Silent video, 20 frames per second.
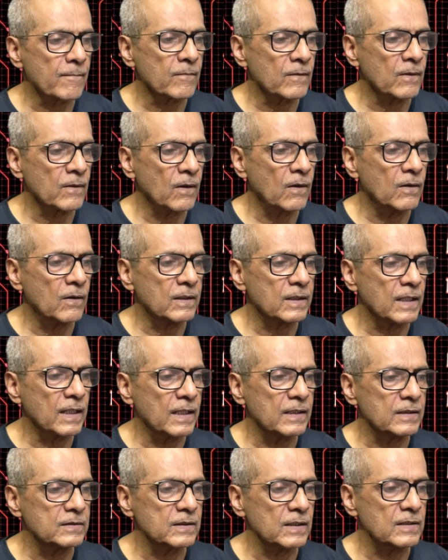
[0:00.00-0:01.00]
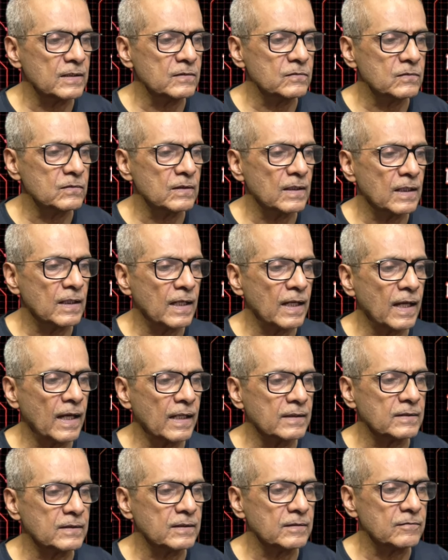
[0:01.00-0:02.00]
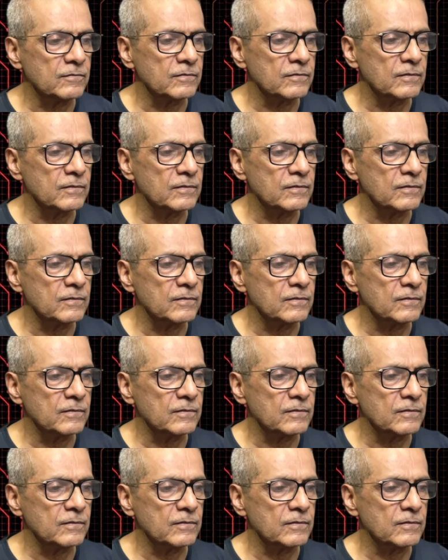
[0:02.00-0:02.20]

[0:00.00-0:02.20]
or connection is active.